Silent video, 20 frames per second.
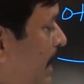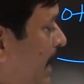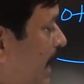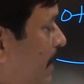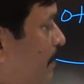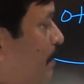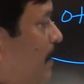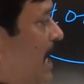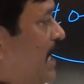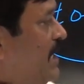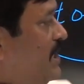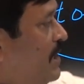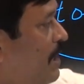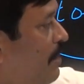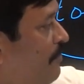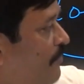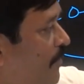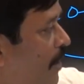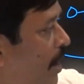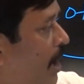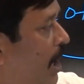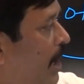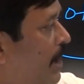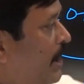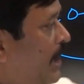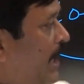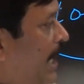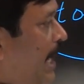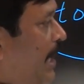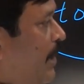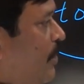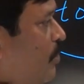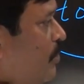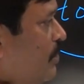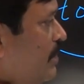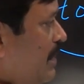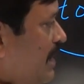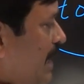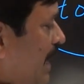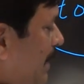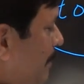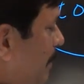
in place of R, A root 3